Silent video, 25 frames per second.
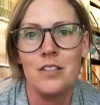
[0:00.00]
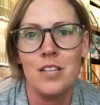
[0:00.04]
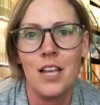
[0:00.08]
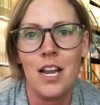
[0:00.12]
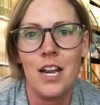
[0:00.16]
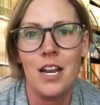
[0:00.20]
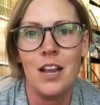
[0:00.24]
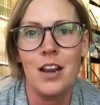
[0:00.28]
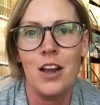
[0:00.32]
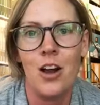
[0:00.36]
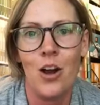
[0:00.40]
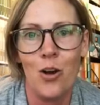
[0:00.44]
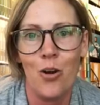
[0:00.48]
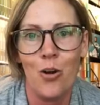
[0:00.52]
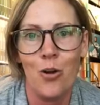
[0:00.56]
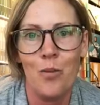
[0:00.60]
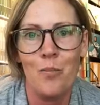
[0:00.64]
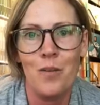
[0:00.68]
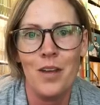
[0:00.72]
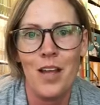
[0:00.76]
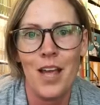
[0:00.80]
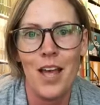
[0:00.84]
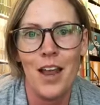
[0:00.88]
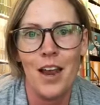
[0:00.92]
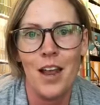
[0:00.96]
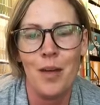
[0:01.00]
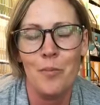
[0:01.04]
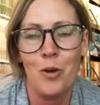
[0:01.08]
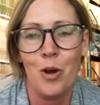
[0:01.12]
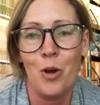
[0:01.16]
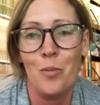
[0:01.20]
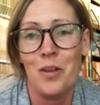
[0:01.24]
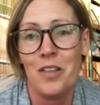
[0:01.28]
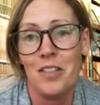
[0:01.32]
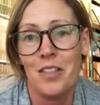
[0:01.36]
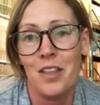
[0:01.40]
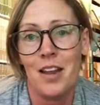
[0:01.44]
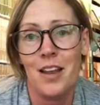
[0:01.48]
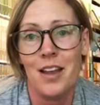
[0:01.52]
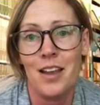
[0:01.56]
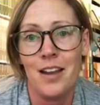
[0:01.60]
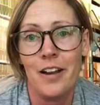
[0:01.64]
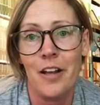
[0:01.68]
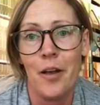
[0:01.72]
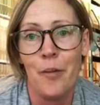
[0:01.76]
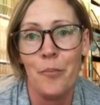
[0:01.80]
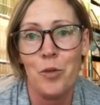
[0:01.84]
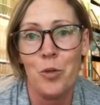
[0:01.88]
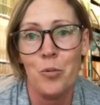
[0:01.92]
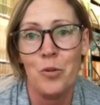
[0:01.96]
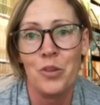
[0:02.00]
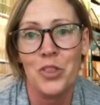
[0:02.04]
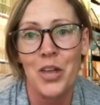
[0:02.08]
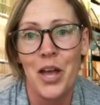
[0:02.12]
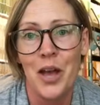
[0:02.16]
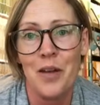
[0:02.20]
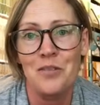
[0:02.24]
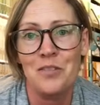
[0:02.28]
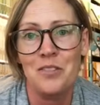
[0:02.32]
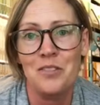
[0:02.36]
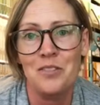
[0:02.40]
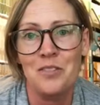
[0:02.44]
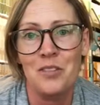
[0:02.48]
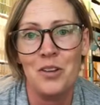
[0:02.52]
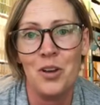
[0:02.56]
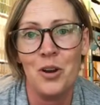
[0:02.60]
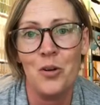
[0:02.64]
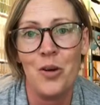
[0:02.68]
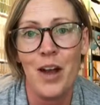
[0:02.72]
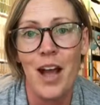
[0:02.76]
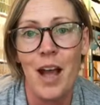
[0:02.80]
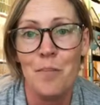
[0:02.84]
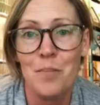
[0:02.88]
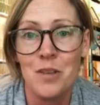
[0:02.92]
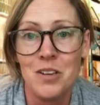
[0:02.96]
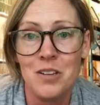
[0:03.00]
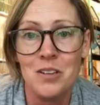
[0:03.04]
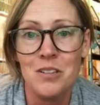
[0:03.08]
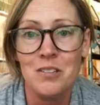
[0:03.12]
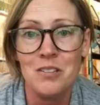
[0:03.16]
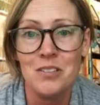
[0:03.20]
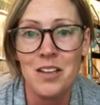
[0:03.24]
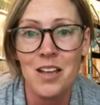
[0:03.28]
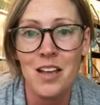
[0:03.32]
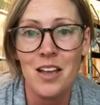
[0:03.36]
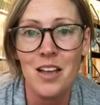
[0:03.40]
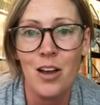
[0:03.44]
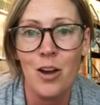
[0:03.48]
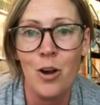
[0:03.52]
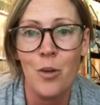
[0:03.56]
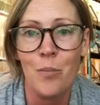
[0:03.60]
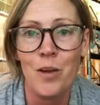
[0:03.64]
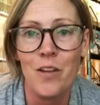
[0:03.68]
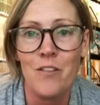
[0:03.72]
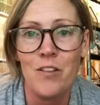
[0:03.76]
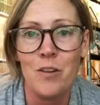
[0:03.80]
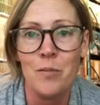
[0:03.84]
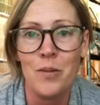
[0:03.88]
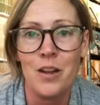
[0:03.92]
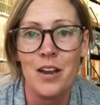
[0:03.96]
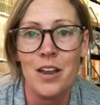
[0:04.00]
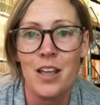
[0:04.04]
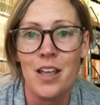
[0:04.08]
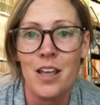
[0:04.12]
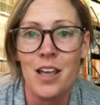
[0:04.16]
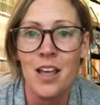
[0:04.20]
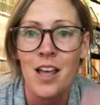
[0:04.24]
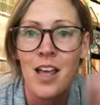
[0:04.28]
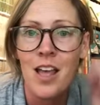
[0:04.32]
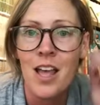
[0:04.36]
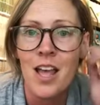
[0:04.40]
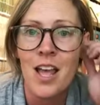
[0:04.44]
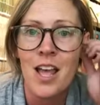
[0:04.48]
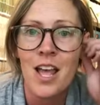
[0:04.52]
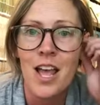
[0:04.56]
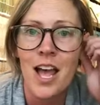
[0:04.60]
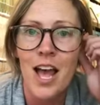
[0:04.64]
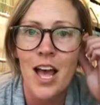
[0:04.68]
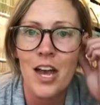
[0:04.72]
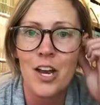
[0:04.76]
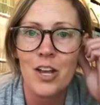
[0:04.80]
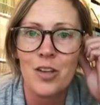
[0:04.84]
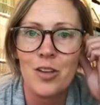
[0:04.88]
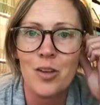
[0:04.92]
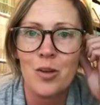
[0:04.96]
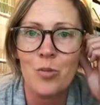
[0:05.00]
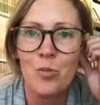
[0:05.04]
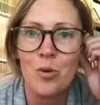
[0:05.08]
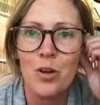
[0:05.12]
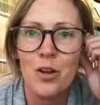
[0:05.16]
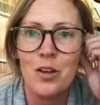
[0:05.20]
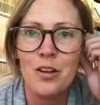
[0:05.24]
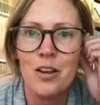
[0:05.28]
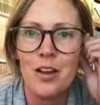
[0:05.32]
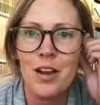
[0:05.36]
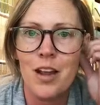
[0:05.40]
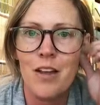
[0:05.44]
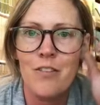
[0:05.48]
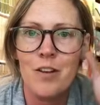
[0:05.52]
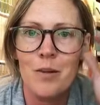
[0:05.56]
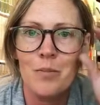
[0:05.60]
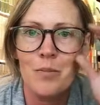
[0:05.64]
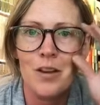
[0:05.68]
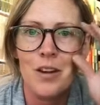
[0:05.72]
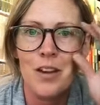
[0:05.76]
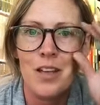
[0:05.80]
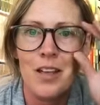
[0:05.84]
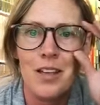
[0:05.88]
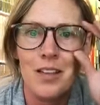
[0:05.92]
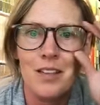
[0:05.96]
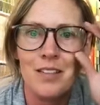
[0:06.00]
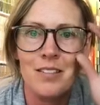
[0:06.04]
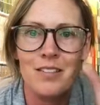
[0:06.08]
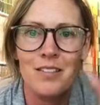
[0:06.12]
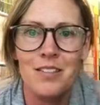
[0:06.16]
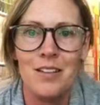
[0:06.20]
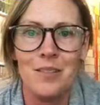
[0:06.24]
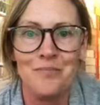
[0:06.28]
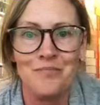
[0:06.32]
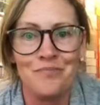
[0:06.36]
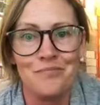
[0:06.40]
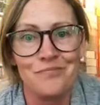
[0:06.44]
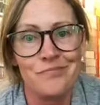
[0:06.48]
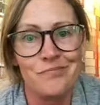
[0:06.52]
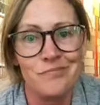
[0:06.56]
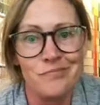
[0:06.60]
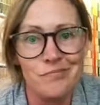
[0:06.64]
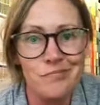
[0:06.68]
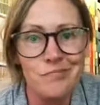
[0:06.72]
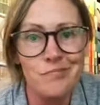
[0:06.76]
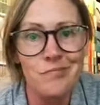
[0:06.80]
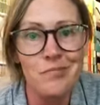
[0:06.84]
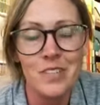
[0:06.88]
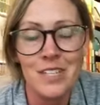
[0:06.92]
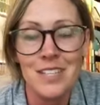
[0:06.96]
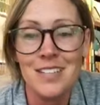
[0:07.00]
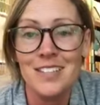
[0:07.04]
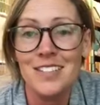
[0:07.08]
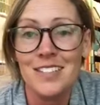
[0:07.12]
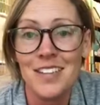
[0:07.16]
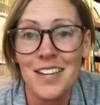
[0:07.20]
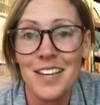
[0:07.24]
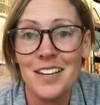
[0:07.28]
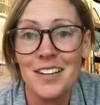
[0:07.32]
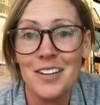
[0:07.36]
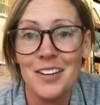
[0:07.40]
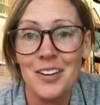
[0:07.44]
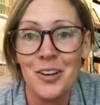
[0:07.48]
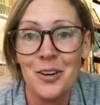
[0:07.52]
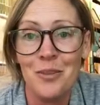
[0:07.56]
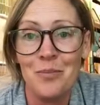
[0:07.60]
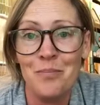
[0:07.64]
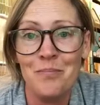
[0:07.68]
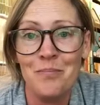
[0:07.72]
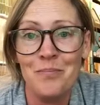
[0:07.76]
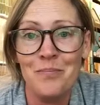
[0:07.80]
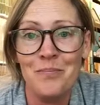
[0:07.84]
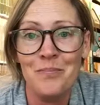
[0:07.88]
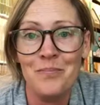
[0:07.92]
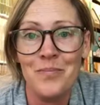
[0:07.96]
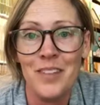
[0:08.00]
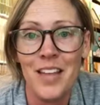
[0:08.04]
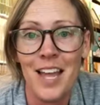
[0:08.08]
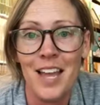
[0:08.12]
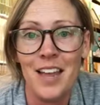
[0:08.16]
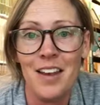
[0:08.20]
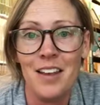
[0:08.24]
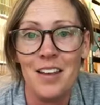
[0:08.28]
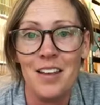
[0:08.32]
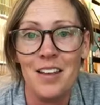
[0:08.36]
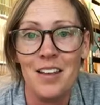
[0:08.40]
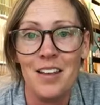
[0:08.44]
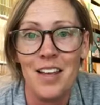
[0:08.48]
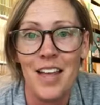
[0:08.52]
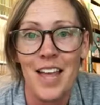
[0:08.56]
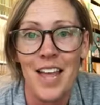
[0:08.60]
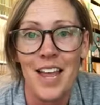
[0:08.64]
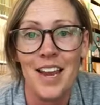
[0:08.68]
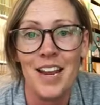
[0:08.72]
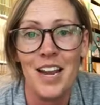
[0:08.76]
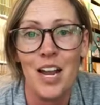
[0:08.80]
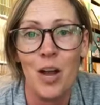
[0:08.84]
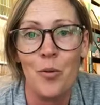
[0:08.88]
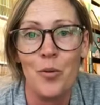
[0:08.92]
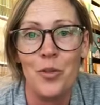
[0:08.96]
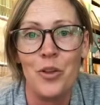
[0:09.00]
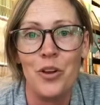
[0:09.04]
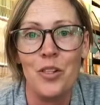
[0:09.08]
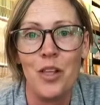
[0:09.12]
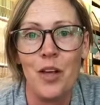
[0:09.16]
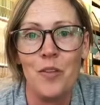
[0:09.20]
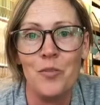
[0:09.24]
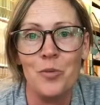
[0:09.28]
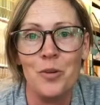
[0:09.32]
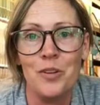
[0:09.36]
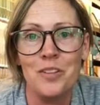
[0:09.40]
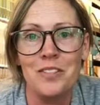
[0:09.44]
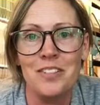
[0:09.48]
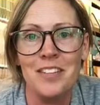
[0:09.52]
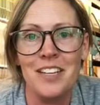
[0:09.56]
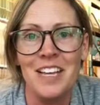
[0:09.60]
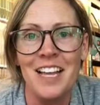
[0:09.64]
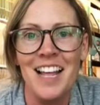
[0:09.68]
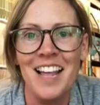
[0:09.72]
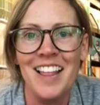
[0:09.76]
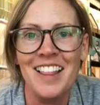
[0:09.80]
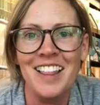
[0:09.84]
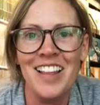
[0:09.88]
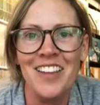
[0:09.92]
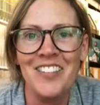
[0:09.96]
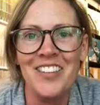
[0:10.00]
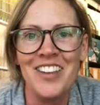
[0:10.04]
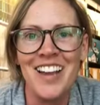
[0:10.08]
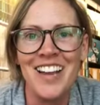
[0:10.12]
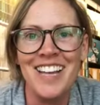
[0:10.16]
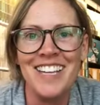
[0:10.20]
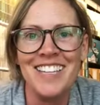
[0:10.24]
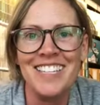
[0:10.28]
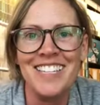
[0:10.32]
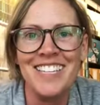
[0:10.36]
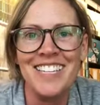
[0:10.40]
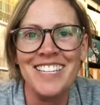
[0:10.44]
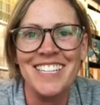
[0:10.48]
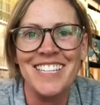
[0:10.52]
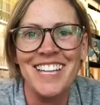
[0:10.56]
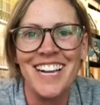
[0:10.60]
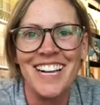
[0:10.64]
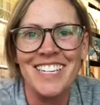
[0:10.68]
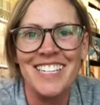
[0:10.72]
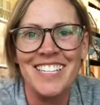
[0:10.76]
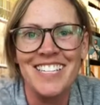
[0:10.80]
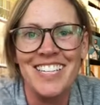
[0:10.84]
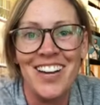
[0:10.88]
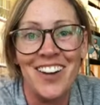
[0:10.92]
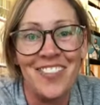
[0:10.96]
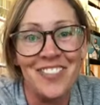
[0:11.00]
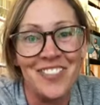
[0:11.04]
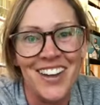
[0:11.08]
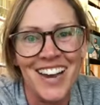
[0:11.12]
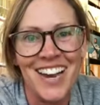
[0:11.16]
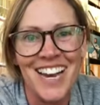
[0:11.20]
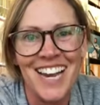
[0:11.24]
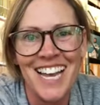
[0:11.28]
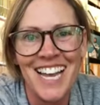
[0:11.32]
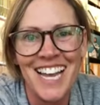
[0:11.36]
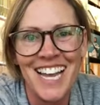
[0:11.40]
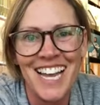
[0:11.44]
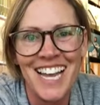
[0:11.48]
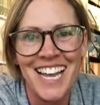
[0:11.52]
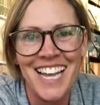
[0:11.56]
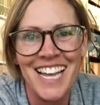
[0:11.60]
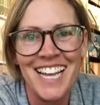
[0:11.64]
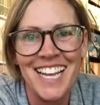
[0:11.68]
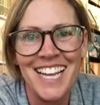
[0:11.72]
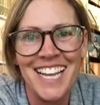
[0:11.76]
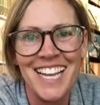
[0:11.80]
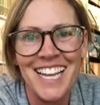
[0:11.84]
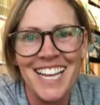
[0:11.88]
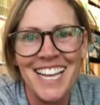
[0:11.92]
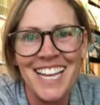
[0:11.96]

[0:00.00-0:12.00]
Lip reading: and staying at home, and I'm hoping that I can help you with that. So happy Tuesday. Hope everybody had a good one and everybody is staying at home and hanging out with your loved ones. Love you guys. Talk to you on Friday.